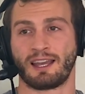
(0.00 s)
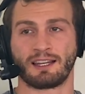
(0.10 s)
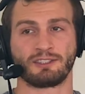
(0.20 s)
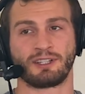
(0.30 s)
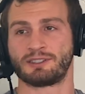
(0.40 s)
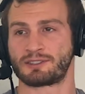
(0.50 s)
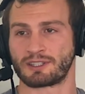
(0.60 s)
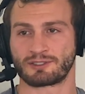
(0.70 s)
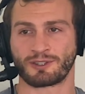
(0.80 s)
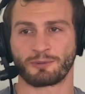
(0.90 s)
And it changes
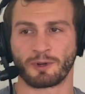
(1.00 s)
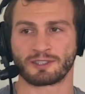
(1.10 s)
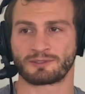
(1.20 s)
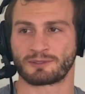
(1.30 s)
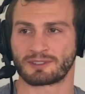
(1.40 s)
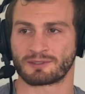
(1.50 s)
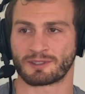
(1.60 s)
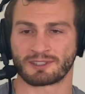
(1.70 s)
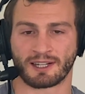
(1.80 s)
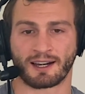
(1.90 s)
things so much, which is
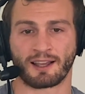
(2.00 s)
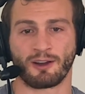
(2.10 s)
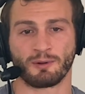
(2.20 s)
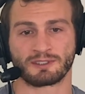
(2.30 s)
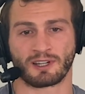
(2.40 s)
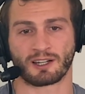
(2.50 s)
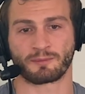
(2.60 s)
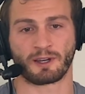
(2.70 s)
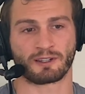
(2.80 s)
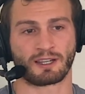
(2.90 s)
where Jen and I always talk
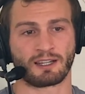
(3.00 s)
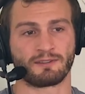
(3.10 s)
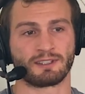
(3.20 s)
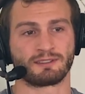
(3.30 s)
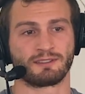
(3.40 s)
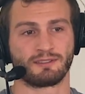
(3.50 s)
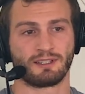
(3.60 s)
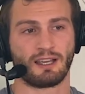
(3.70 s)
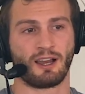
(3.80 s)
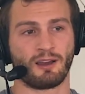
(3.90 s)
about kind of this
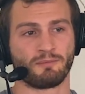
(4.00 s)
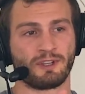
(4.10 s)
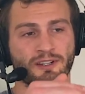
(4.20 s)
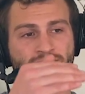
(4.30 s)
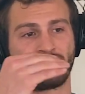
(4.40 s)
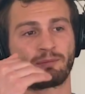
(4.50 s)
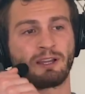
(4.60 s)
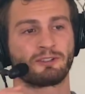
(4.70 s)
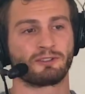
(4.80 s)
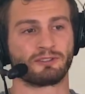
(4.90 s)
um,
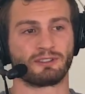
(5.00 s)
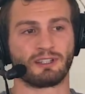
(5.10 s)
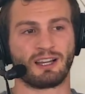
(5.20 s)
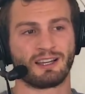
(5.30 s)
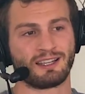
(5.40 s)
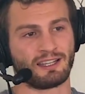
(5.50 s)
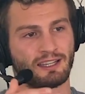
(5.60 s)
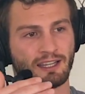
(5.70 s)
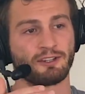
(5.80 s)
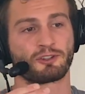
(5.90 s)
intersegmental uh,
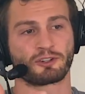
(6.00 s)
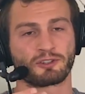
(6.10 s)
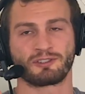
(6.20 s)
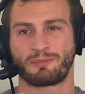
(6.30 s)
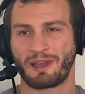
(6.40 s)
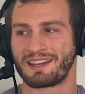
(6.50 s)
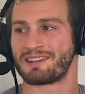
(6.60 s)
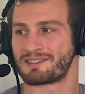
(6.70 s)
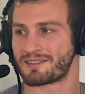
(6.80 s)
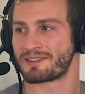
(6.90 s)

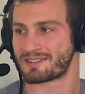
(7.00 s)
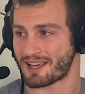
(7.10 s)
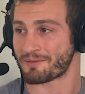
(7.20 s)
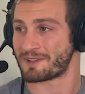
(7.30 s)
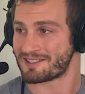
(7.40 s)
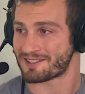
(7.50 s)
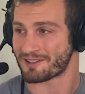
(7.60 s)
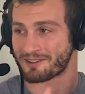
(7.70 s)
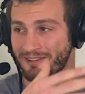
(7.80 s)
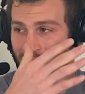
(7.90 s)
interdependence of the segments
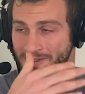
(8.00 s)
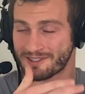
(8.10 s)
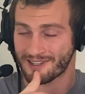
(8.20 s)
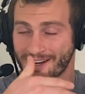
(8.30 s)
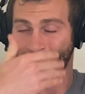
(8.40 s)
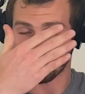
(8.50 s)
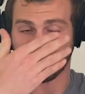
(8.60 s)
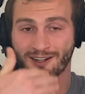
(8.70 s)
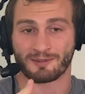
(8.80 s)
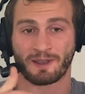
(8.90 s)
or whatever, which they all
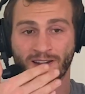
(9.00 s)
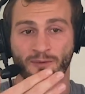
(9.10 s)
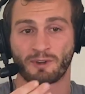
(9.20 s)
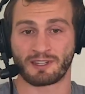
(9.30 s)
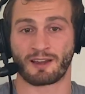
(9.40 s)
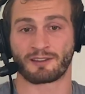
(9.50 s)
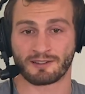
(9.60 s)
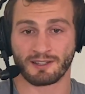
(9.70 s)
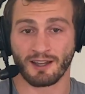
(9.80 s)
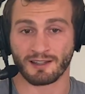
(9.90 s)
kind of depend on what the other
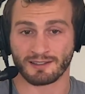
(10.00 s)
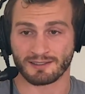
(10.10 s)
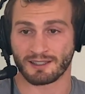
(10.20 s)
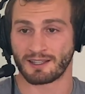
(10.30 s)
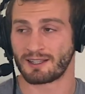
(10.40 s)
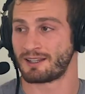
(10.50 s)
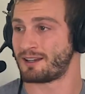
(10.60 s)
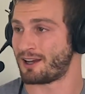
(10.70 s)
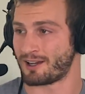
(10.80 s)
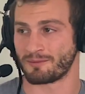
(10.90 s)
does
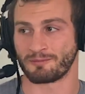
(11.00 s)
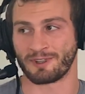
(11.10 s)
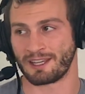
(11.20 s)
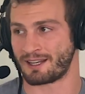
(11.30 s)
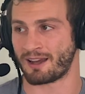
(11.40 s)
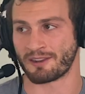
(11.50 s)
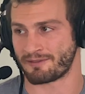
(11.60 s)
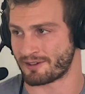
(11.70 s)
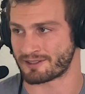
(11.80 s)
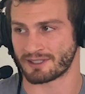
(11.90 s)
um, in how they
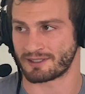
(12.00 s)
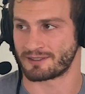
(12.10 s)
function.